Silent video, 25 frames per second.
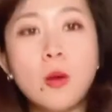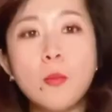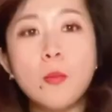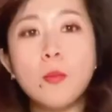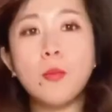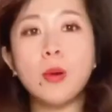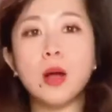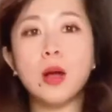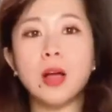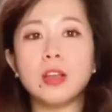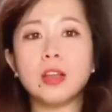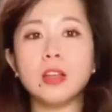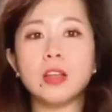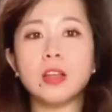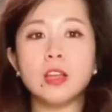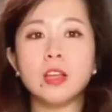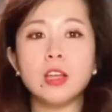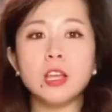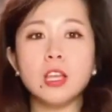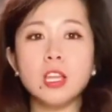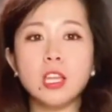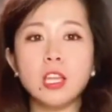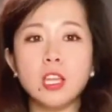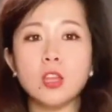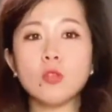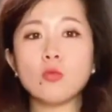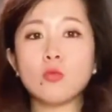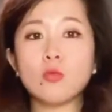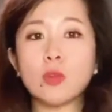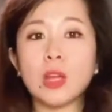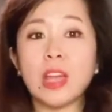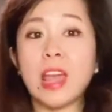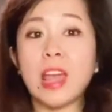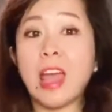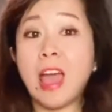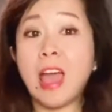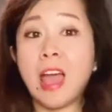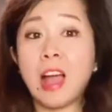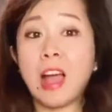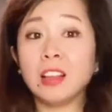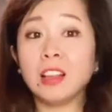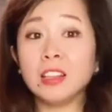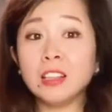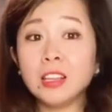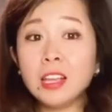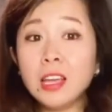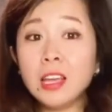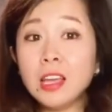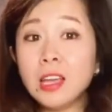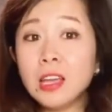But in
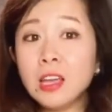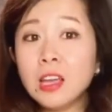reality,